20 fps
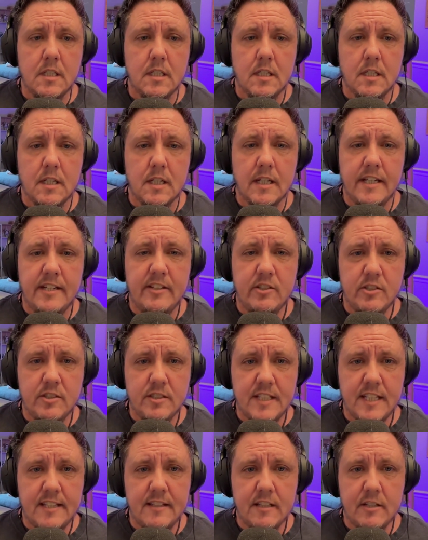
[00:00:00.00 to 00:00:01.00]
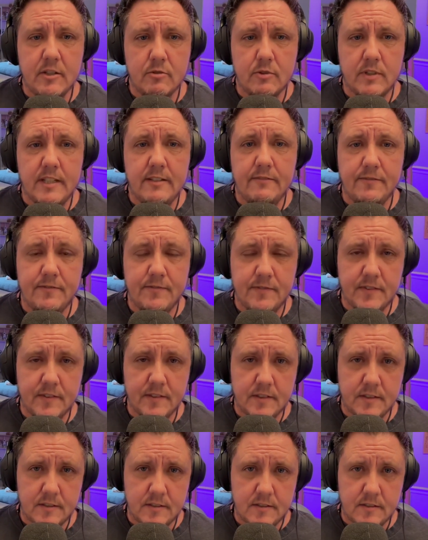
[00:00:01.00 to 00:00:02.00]
I understand that grief
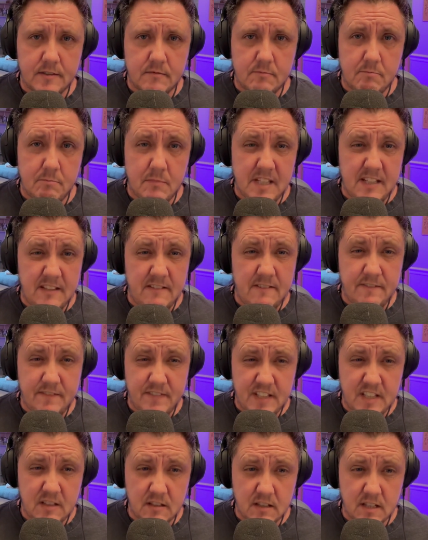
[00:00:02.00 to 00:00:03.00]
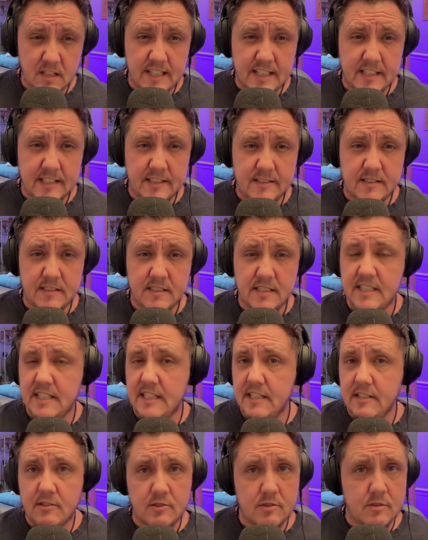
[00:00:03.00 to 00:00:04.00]
may feel like it's
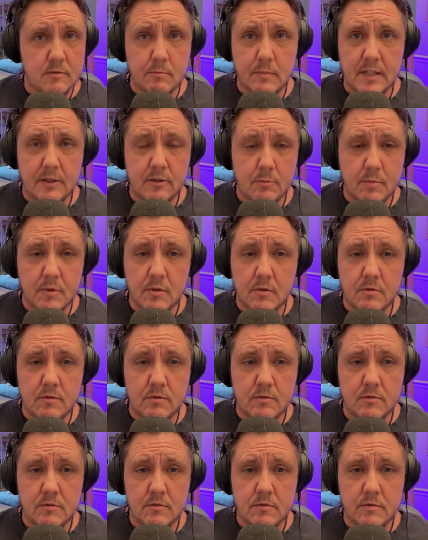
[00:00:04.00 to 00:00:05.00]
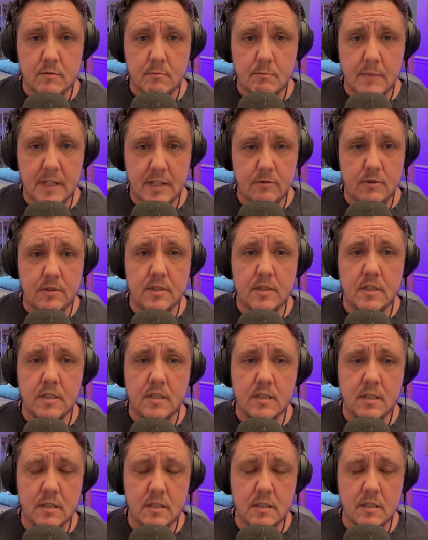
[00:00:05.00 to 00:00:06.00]
insurmountable mountain.
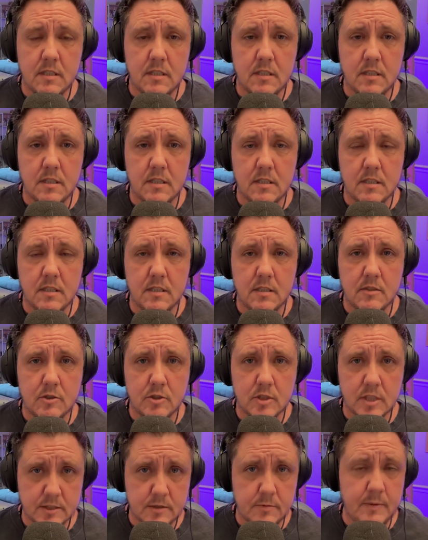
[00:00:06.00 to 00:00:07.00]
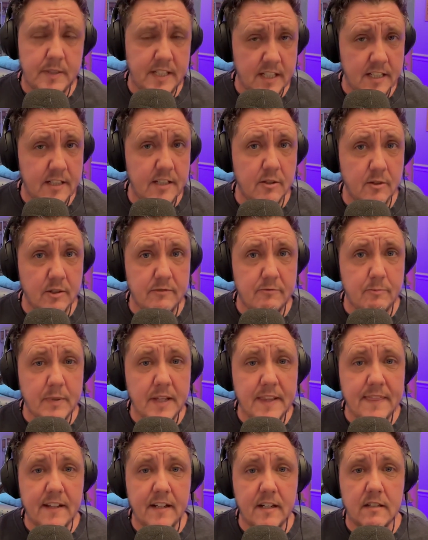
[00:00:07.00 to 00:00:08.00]
Trust me, I know, I've
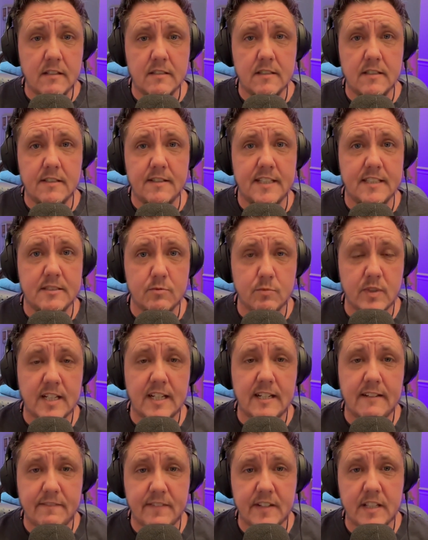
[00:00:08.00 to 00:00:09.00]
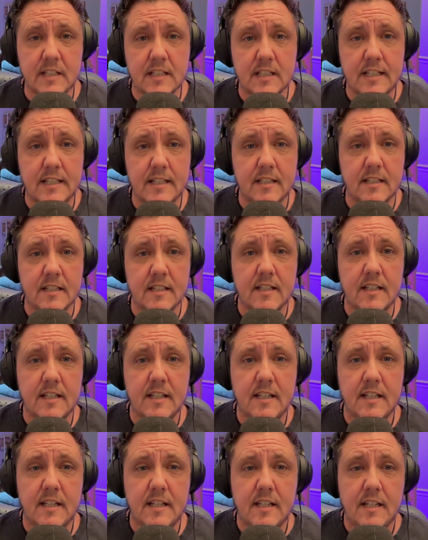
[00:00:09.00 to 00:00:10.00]
been there, and that's what I felt like.
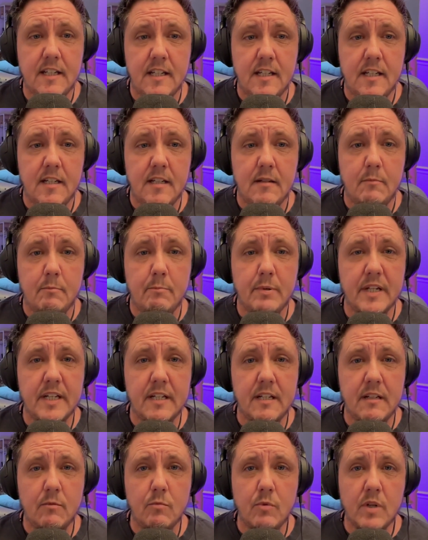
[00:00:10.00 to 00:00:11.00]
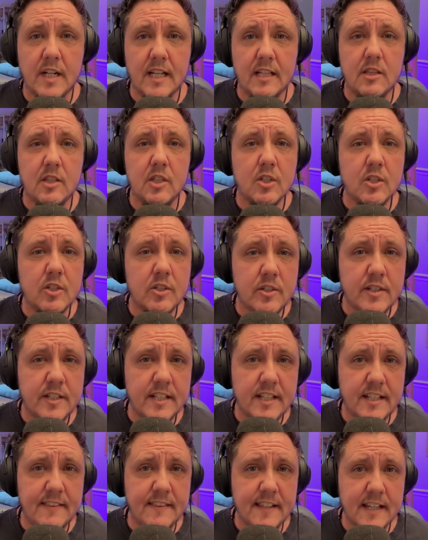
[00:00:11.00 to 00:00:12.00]
But what I learned
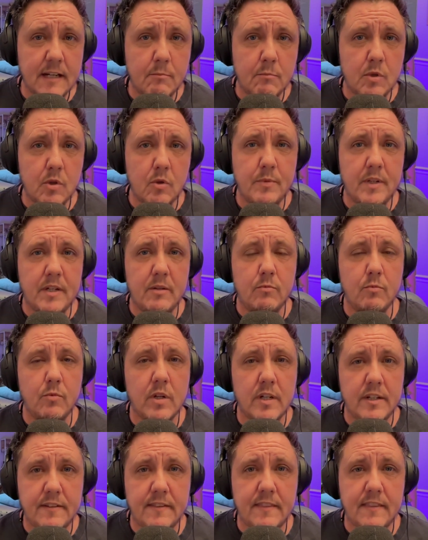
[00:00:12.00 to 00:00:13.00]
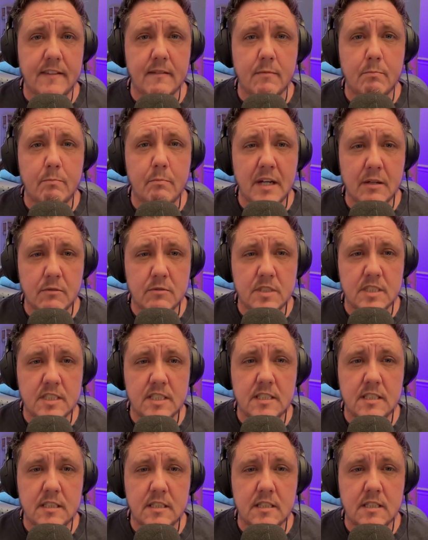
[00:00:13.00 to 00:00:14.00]
in that moment was this
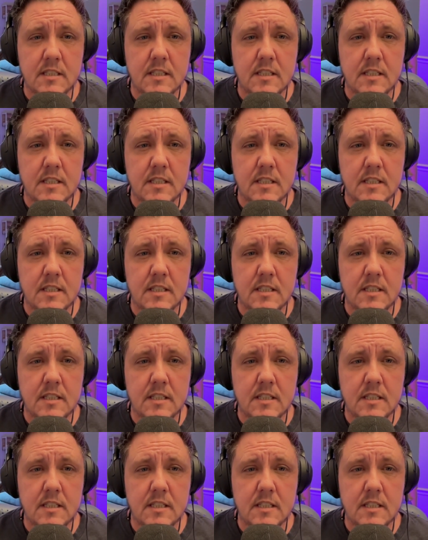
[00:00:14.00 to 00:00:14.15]
mountain